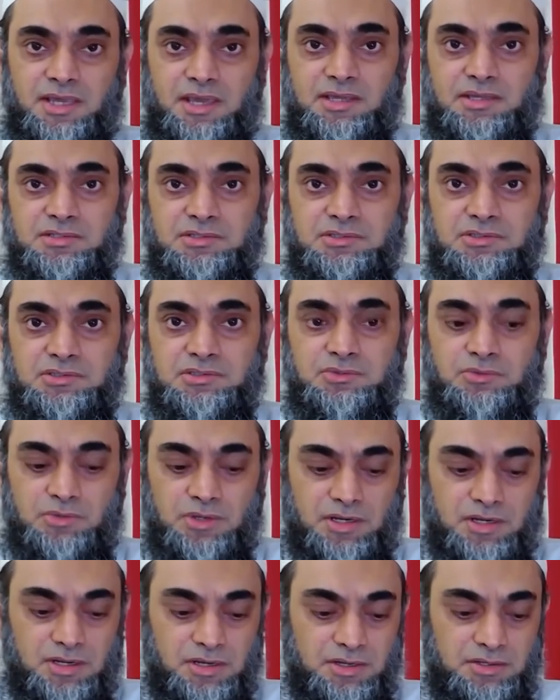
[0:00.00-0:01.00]
case, you
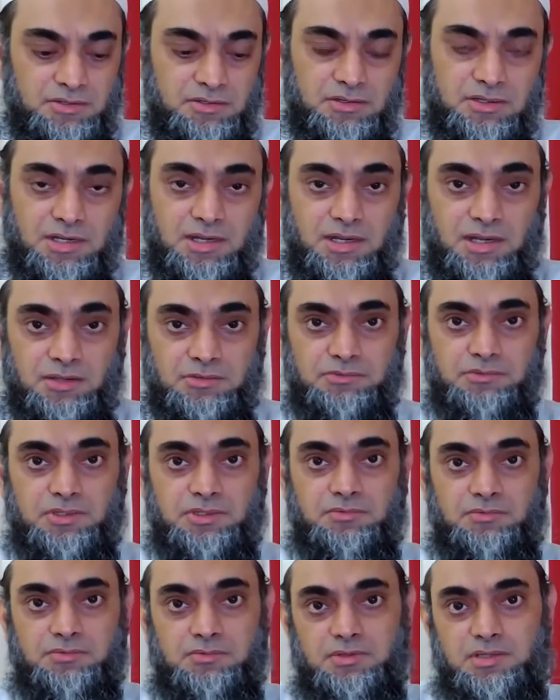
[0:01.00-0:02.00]
are not allowed to
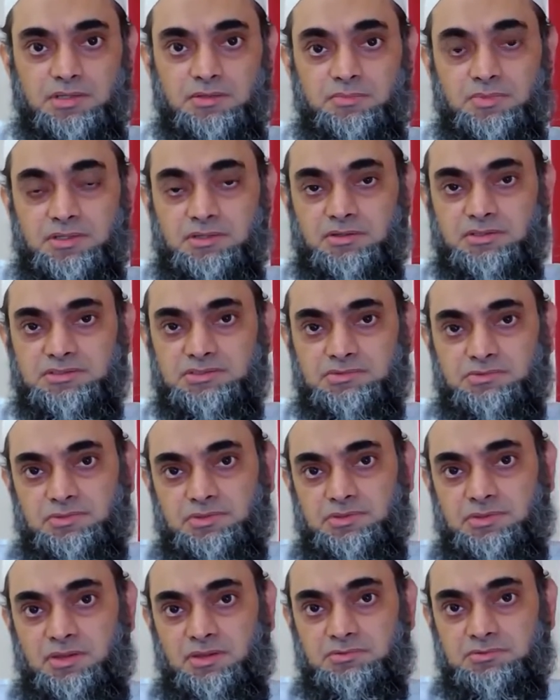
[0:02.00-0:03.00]
even read because of
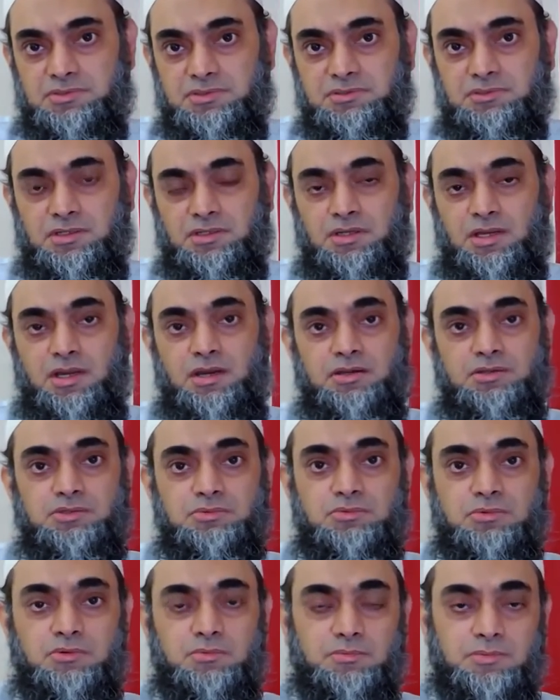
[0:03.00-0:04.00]
your curiosity. Then how
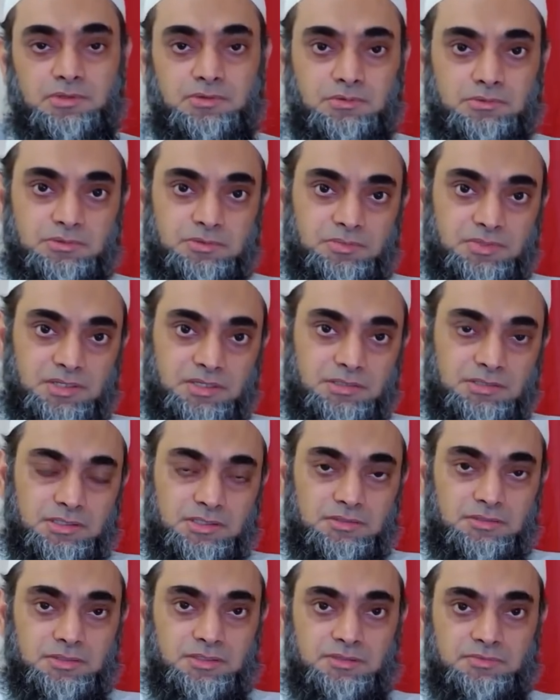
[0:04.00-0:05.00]
you will be going to be
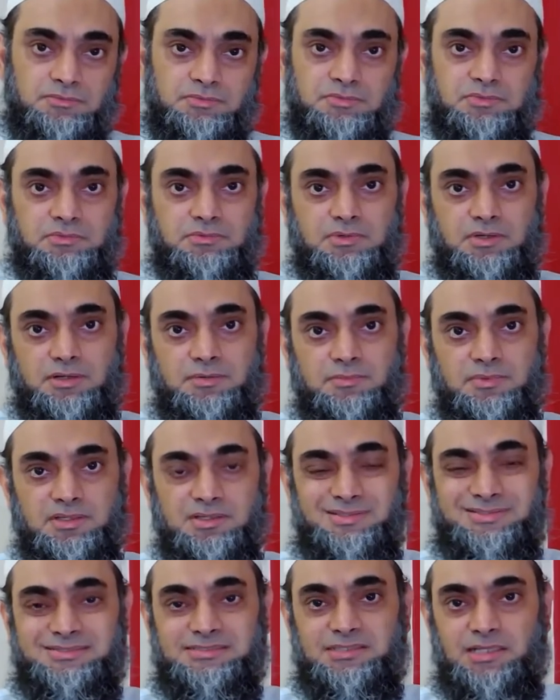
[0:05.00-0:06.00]
allowed if you are
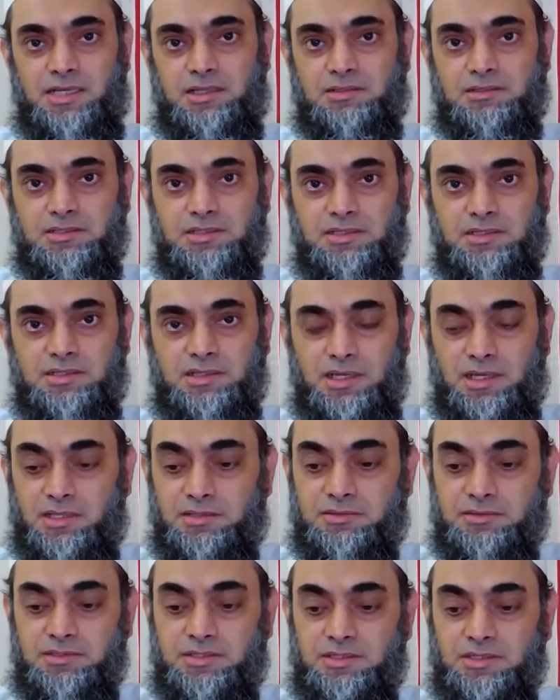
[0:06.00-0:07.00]
being selling
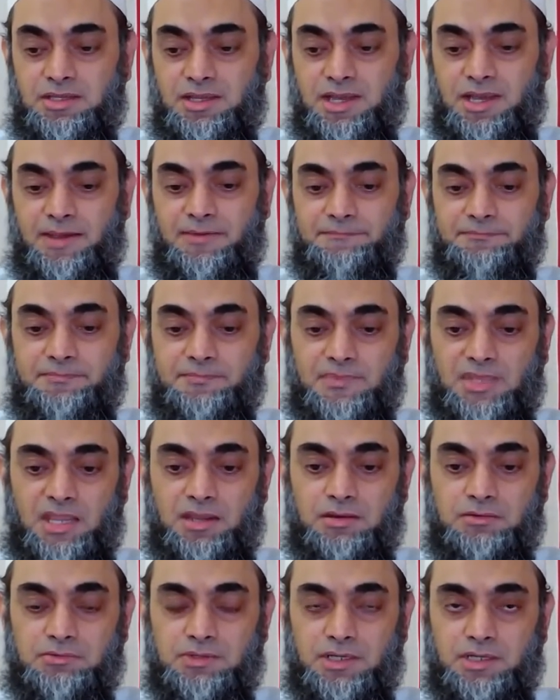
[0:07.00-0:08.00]
and
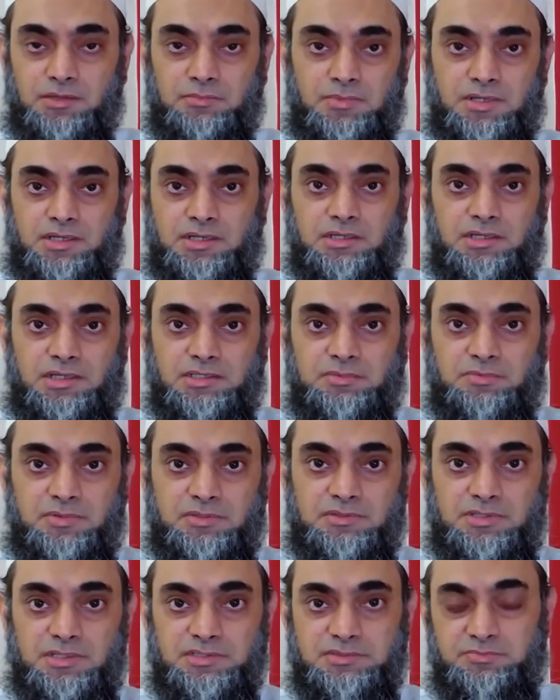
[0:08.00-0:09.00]
uh, recommending other
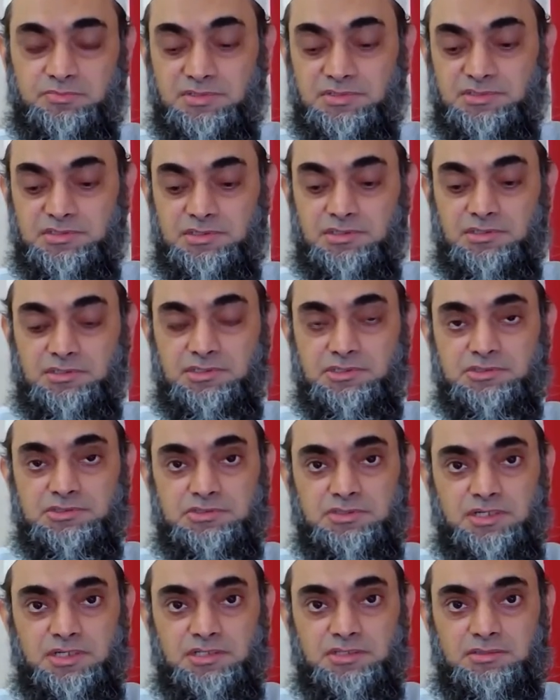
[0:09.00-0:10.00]
people? That basically you're
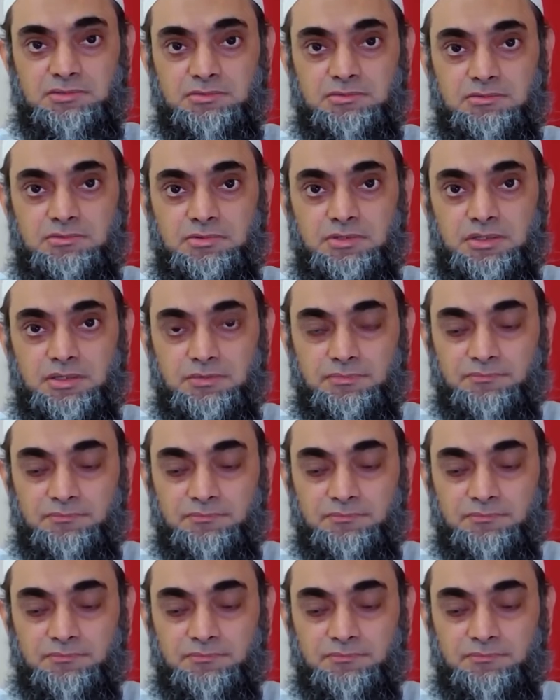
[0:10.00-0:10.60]
trying to